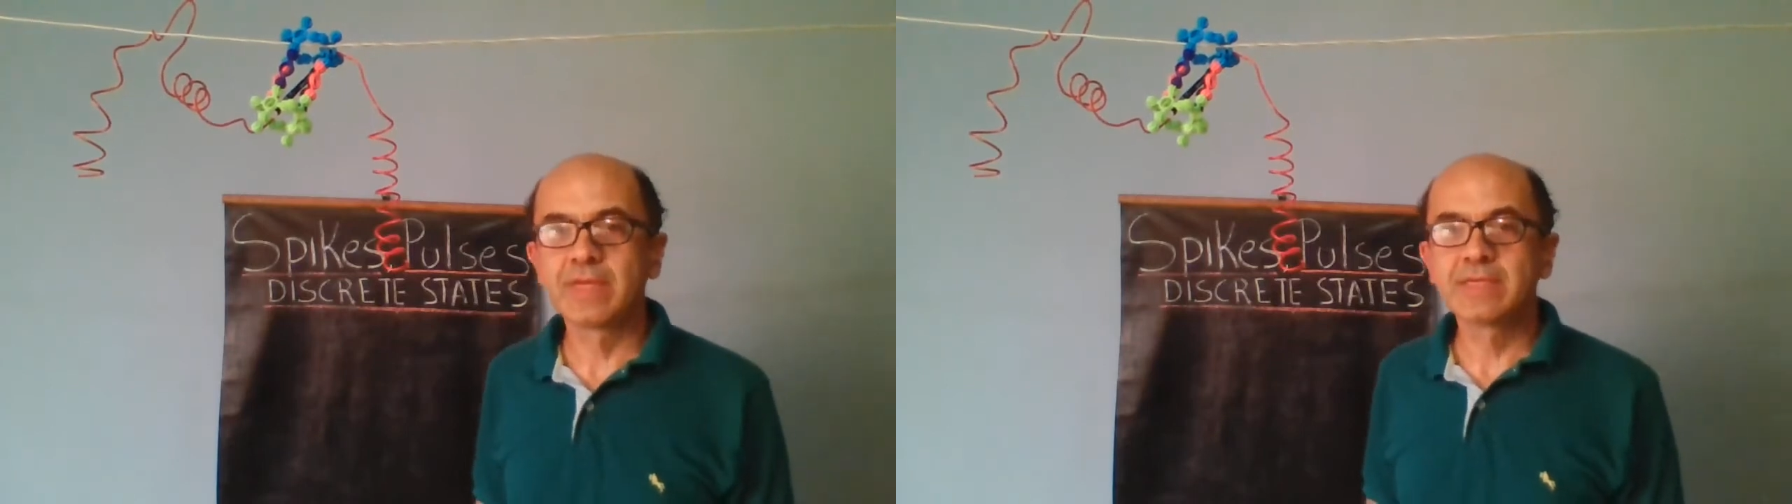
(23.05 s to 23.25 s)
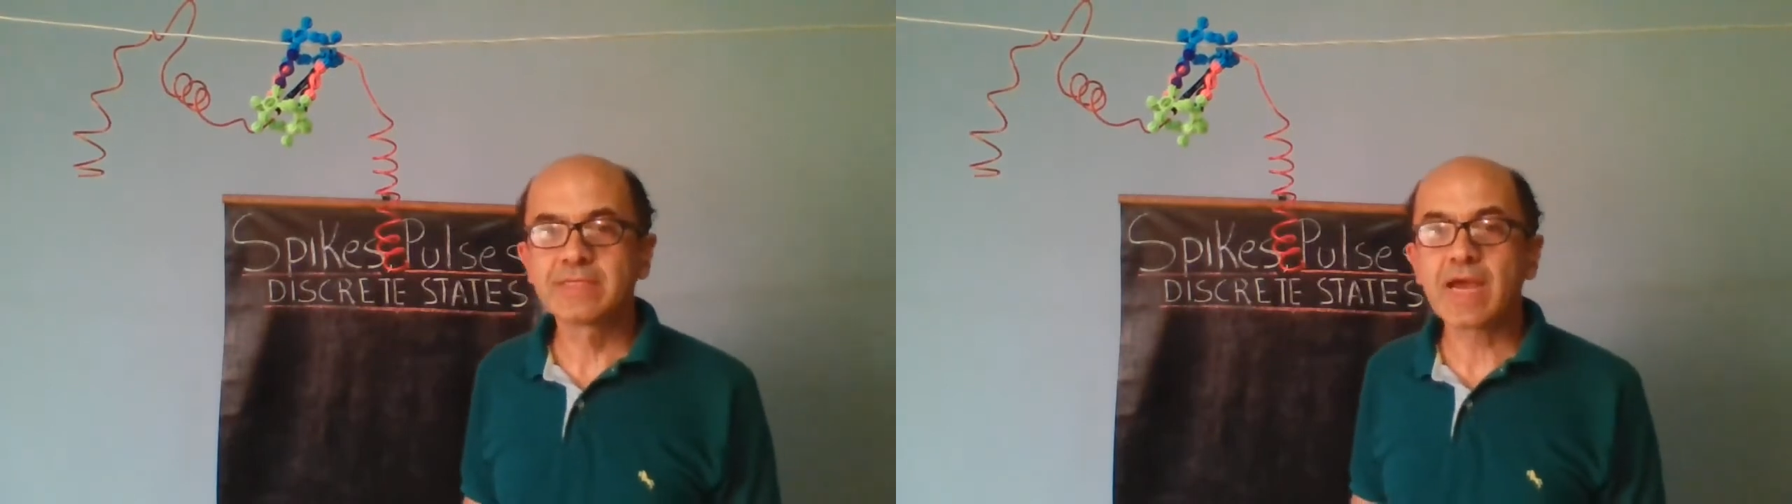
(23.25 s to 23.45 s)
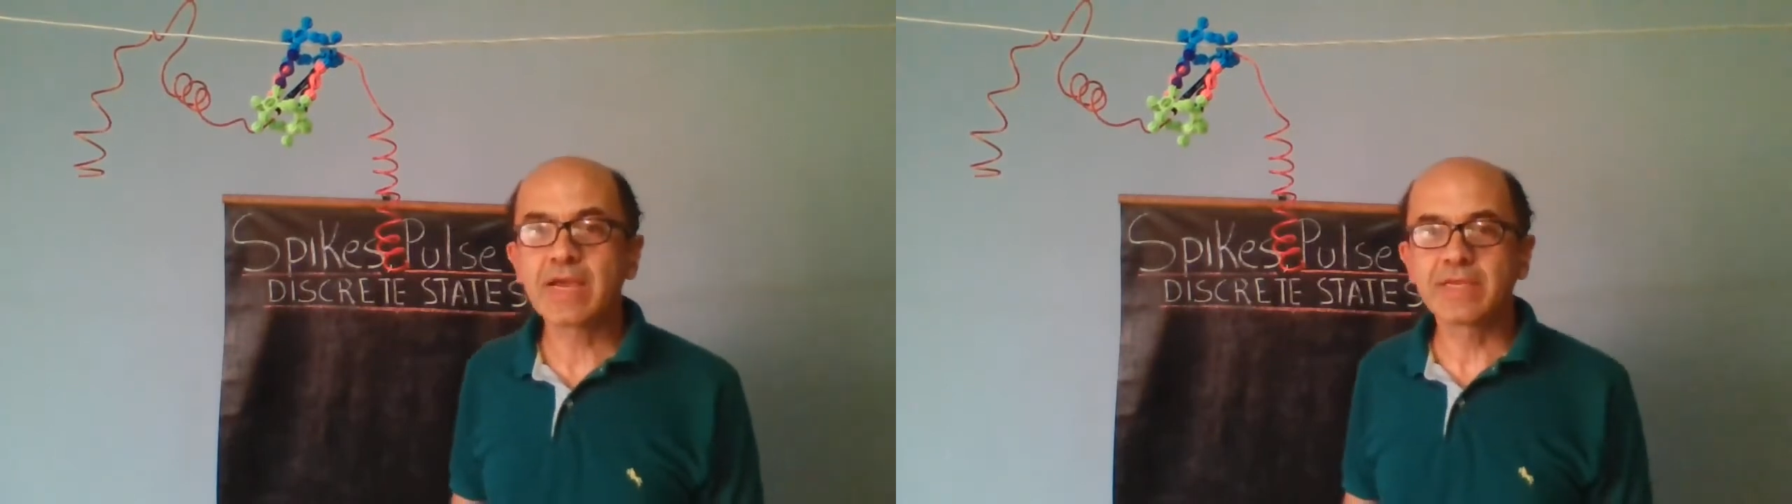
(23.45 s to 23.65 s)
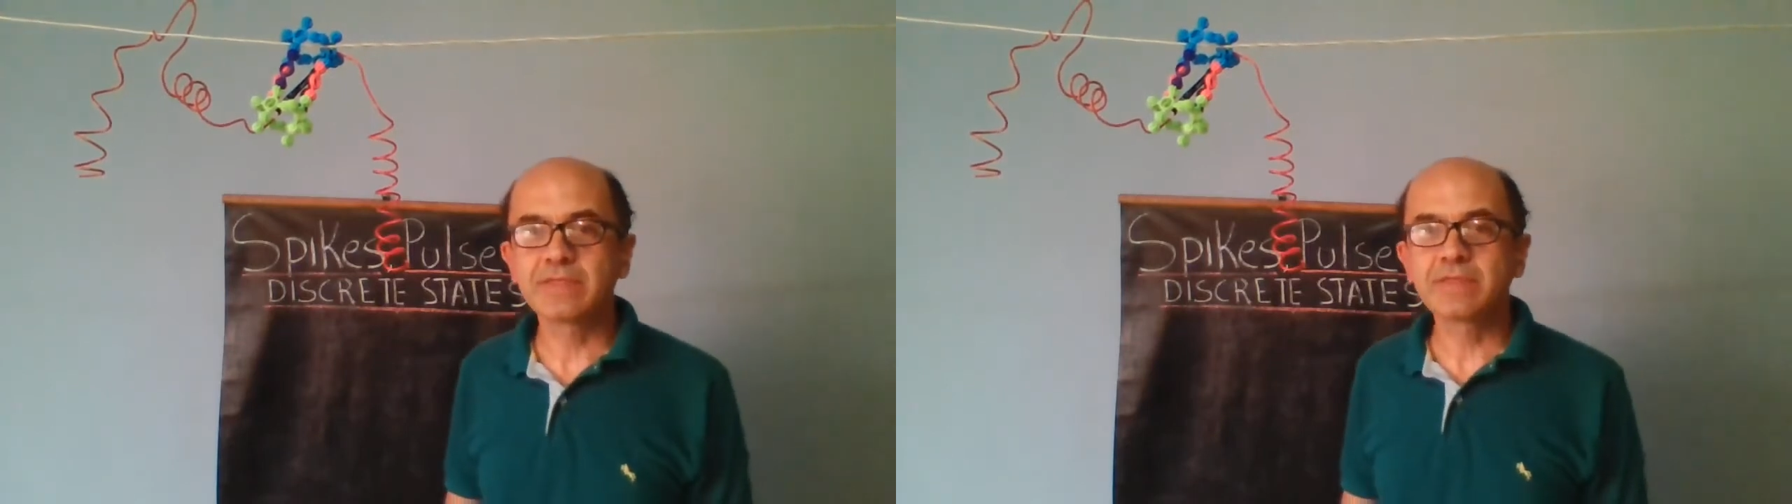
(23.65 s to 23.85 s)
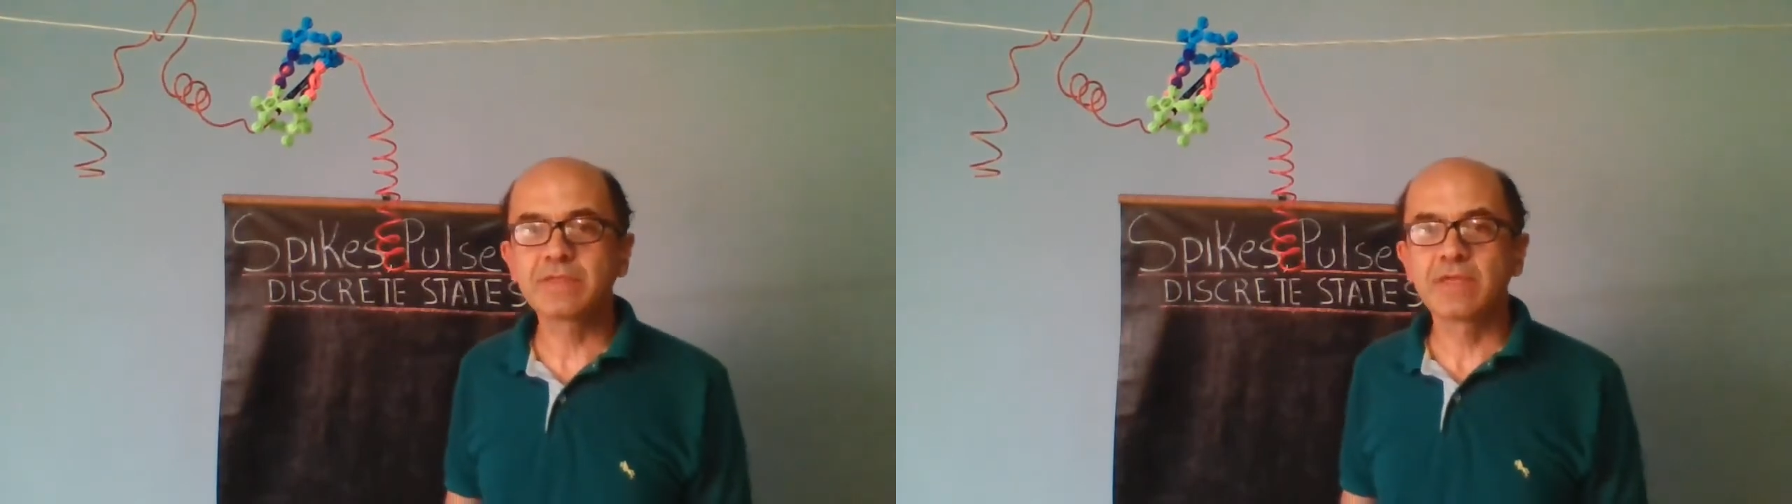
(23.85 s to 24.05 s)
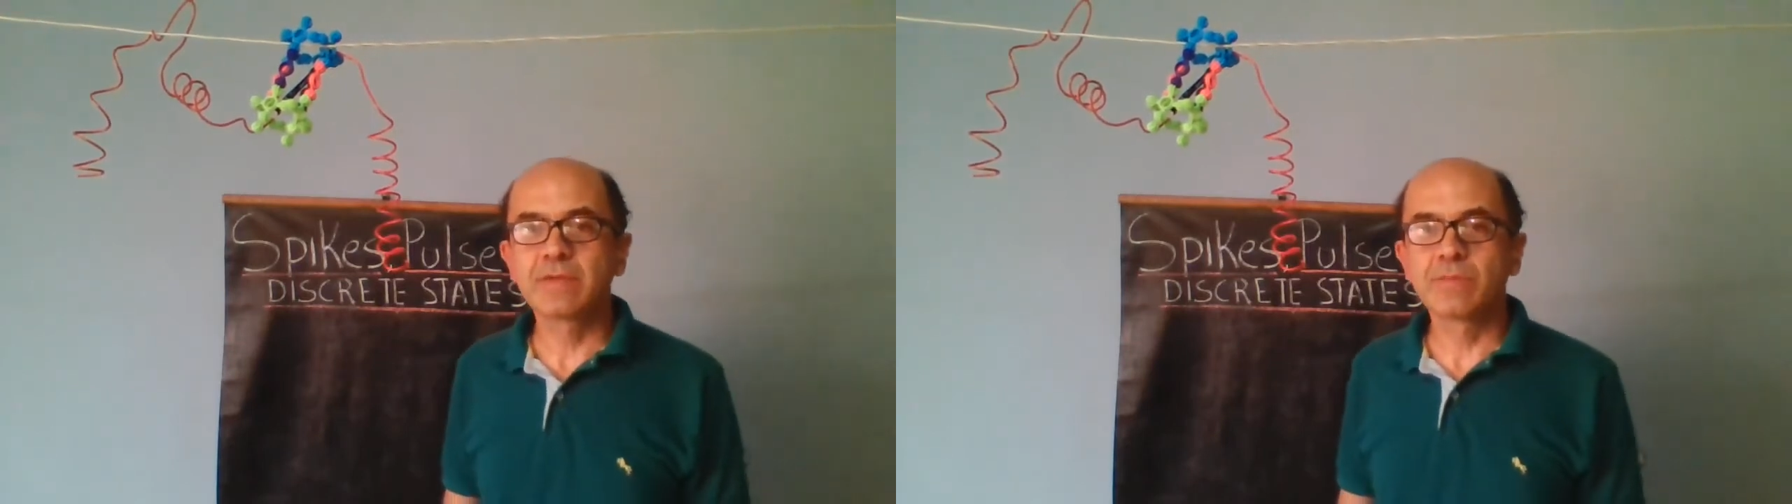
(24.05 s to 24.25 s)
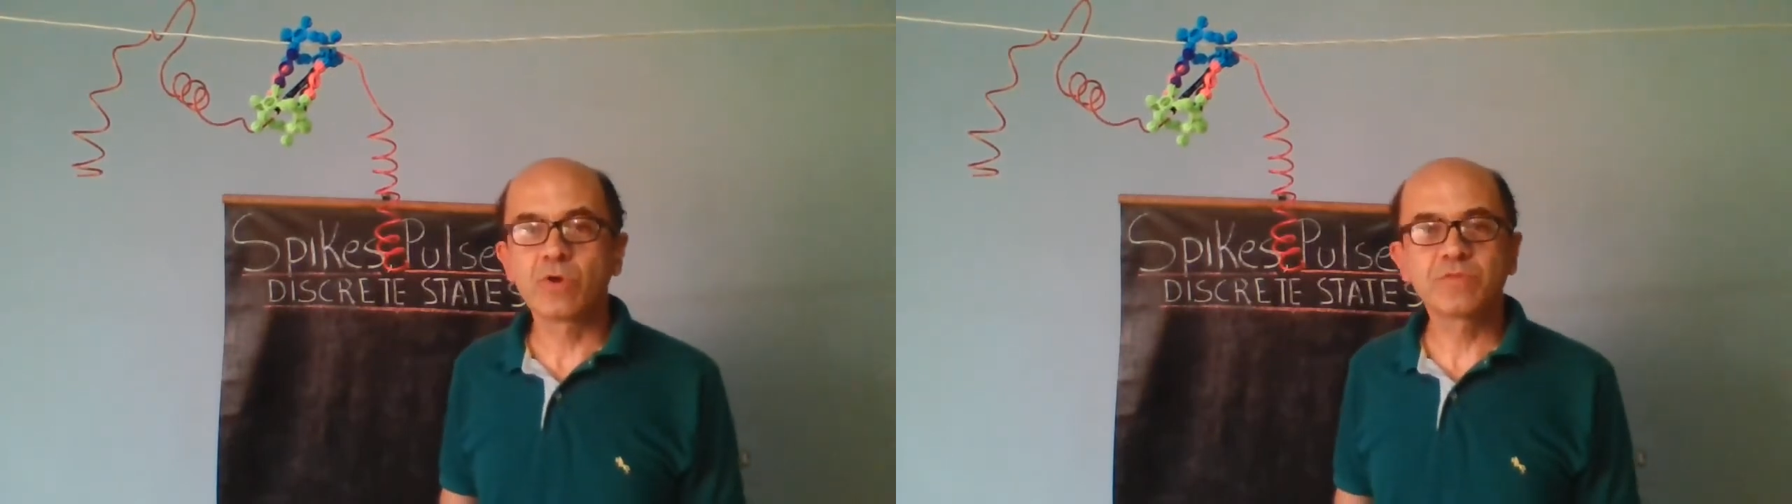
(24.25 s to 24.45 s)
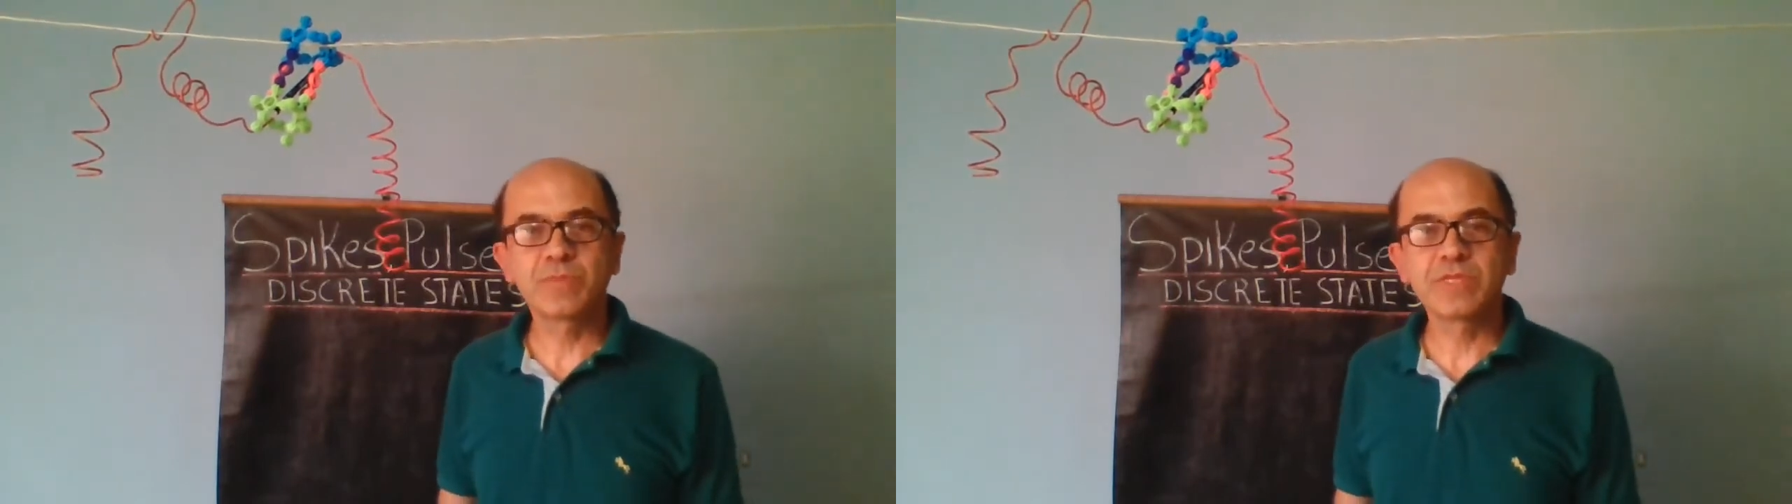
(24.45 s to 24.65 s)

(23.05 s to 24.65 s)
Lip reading: Science must